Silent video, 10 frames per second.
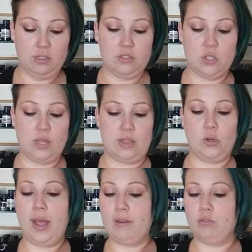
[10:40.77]
so that they're
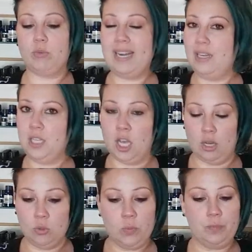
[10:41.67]
kind of ready to
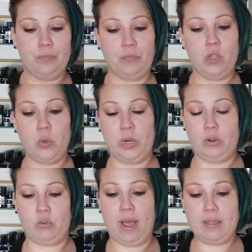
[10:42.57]
go. You don't want to
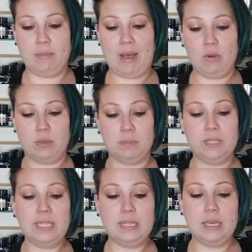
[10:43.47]
dry them out
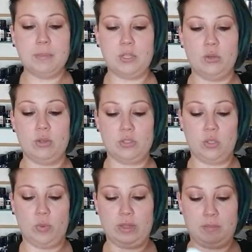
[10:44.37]
completely, but you also
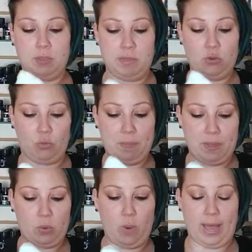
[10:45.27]
don't want them to be
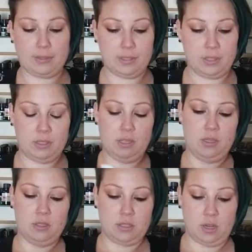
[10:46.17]
dripping wet.
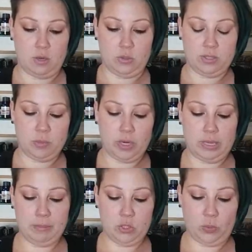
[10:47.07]
So somewhere
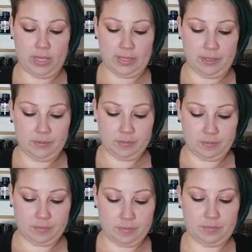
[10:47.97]
in between there.
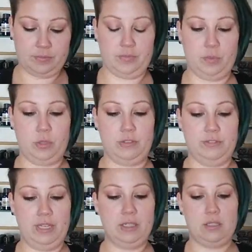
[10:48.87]

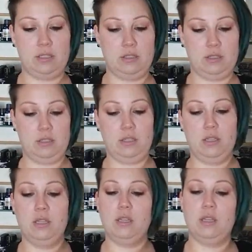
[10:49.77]
Perfect.
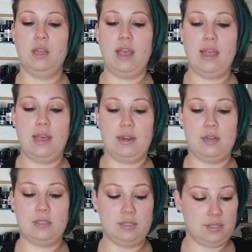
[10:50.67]

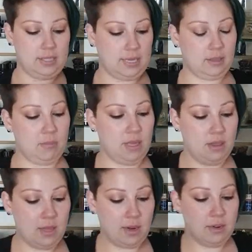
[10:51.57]
And stick them
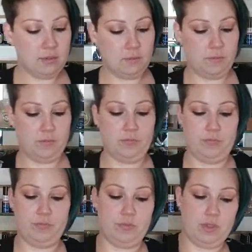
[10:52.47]
in there.
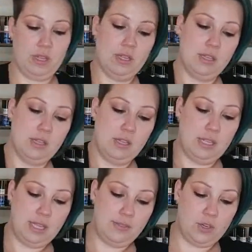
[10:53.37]

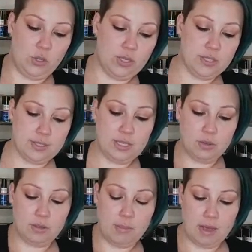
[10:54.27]
And then you can
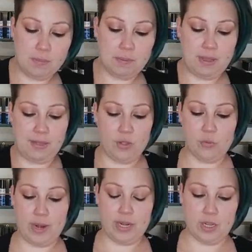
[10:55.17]
seal them up and they're
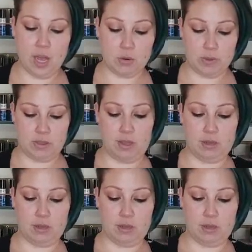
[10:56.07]
ready to go with